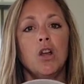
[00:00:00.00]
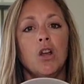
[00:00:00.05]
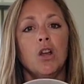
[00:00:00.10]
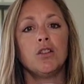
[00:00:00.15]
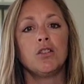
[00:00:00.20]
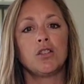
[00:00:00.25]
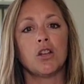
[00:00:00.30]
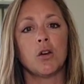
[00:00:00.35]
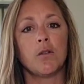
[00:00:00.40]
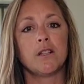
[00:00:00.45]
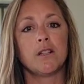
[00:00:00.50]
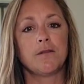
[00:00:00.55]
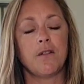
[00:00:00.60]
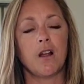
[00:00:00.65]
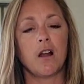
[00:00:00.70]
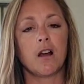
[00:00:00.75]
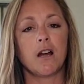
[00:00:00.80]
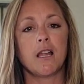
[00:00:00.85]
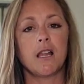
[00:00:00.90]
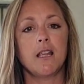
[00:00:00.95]
So it's
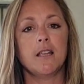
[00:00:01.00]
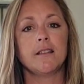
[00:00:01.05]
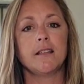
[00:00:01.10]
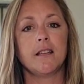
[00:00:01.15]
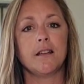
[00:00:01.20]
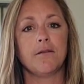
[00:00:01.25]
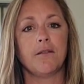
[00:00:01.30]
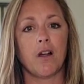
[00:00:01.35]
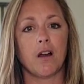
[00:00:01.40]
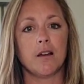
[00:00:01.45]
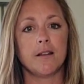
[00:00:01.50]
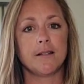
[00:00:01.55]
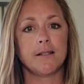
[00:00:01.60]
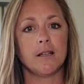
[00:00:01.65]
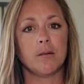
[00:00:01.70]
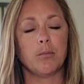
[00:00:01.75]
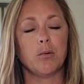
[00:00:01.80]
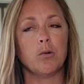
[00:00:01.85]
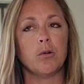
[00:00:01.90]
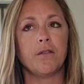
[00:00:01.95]
very easy and very
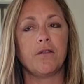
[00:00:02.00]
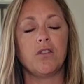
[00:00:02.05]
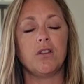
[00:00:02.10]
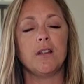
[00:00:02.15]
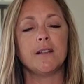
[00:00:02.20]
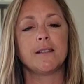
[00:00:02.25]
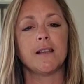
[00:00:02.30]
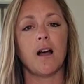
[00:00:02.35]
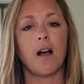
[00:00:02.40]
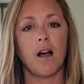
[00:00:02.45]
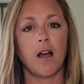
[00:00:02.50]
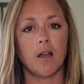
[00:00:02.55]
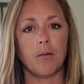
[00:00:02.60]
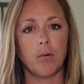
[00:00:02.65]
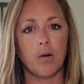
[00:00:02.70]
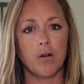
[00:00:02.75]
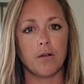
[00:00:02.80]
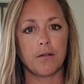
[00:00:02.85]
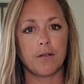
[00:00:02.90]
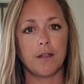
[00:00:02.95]
simple if you need to
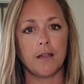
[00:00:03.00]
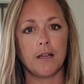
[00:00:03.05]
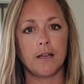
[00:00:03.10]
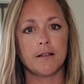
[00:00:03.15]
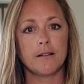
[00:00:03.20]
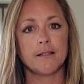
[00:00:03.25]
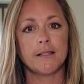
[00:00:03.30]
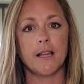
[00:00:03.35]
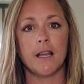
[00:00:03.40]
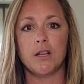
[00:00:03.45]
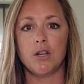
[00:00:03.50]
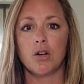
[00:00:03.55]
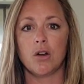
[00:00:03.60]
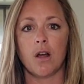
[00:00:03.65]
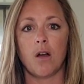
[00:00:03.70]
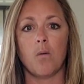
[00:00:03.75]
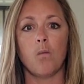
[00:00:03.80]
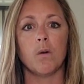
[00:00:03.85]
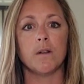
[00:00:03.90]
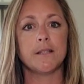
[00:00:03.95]
eyeball things and you're
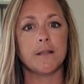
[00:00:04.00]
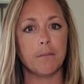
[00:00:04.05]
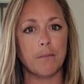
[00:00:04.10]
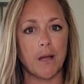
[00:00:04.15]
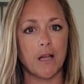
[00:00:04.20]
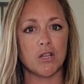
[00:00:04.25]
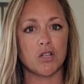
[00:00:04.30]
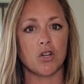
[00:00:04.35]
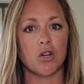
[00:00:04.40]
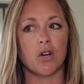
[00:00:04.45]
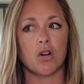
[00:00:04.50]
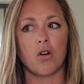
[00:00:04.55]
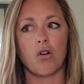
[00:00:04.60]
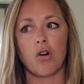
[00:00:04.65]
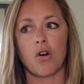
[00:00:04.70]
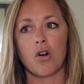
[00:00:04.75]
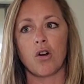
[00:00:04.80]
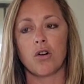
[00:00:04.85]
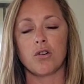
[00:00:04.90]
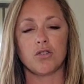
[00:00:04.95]
not one to measure
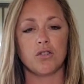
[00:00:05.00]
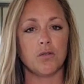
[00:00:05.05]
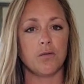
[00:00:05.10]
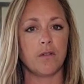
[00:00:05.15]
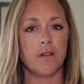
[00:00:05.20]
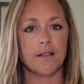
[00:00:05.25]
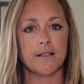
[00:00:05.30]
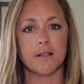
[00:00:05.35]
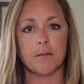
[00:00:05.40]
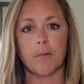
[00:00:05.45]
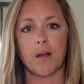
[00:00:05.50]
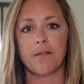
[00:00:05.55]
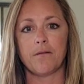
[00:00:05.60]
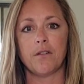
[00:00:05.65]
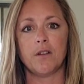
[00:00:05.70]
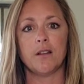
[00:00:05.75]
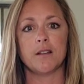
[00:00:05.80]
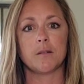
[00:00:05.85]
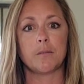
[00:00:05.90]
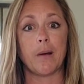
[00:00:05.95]
or do things in
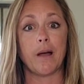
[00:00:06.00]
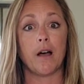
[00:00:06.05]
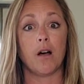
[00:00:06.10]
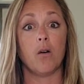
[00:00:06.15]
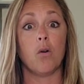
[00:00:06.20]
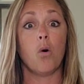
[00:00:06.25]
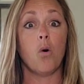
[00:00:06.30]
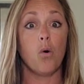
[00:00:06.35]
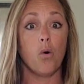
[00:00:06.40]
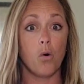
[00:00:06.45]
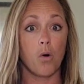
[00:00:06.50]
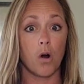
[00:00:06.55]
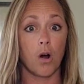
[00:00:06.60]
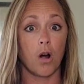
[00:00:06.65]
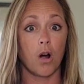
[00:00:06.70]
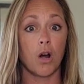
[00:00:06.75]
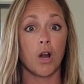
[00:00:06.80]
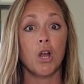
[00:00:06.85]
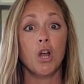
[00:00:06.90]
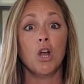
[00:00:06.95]
MyFitnessPal,
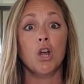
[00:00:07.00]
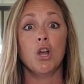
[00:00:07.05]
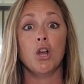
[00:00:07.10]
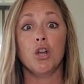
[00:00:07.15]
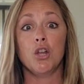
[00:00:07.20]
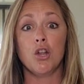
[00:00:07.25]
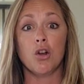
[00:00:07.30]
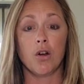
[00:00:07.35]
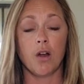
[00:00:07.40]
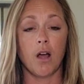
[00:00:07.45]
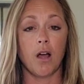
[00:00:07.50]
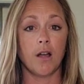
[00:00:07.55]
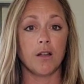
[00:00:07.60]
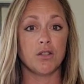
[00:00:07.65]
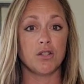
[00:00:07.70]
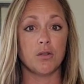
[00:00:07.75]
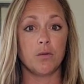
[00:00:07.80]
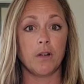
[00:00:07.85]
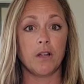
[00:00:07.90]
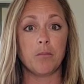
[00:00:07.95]
or you're
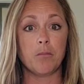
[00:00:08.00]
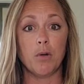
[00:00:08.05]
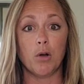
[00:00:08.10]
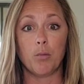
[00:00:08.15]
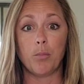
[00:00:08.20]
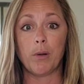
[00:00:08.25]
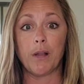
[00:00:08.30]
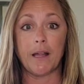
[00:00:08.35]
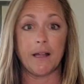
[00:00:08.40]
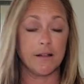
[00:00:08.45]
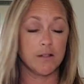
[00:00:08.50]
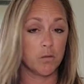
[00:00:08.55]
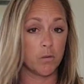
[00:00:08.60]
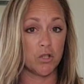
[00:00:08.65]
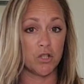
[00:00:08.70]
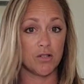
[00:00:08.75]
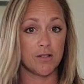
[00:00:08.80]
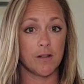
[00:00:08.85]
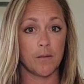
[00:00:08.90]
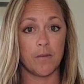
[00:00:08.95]
not doing meal plans,
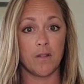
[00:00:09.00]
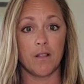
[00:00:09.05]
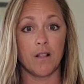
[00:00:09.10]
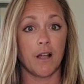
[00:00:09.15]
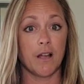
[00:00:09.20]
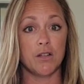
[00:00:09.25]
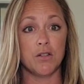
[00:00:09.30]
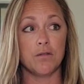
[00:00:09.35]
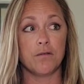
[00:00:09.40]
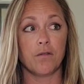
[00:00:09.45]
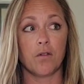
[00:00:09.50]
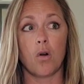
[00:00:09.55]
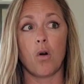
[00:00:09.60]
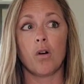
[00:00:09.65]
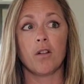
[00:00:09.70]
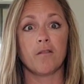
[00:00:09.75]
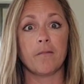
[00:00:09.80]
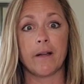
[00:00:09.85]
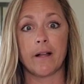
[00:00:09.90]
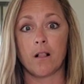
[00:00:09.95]
which is something I do for
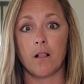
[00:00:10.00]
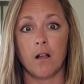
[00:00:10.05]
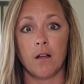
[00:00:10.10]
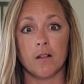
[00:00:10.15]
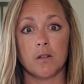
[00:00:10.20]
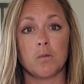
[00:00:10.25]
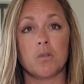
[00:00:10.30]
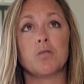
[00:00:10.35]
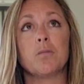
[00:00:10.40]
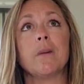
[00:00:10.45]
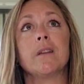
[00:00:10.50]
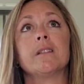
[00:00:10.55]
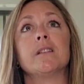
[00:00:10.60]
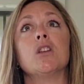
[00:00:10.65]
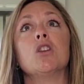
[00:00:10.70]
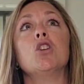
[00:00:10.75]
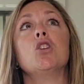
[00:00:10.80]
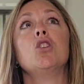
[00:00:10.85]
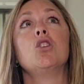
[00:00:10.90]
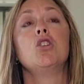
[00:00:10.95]
all of my clients, which makes a
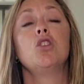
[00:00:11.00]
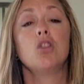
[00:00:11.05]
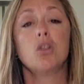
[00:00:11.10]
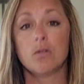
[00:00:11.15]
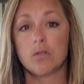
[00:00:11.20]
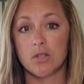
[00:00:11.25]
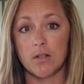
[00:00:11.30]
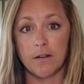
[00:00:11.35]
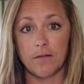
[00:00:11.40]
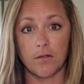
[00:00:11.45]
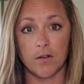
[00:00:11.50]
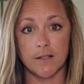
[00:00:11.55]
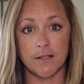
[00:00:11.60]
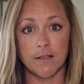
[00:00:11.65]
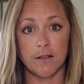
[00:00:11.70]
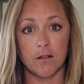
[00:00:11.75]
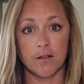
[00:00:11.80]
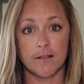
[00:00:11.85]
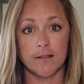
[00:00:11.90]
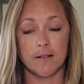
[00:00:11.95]
huge difference
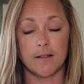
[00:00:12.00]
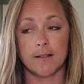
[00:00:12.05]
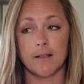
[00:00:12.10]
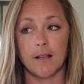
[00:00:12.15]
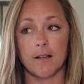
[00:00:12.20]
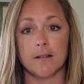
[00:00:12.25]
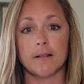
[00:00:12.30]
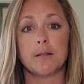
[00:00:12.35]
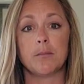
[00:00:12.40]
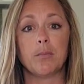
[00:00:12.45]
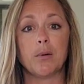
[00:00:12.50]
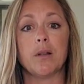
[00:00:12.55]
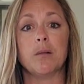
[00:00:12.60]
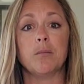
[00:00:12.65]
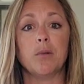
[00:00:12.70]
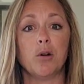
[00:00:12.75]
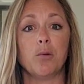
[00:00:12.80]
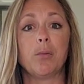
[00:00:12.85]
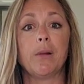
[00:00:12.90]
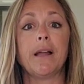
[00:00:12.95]
in their success. But
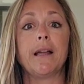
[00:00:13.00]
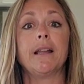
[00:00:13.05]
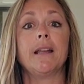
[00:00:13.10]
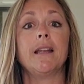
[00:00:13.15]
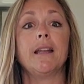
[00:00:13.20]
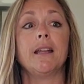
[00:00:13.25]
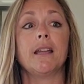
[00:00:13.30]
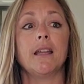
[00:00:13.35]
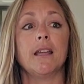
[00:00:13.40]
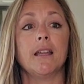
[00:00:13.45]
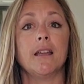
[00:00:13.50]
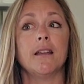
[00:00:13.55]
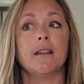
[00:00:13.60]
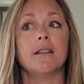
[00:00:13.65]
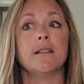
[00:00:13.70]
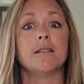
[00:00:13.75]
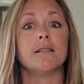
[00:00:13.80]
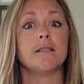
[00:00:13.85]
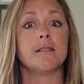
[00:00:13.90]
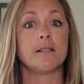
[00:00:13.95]
meal planning
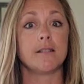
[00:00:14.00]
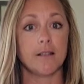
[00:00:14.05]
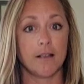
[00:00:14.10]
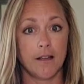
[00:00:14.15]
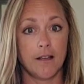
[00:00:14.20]
is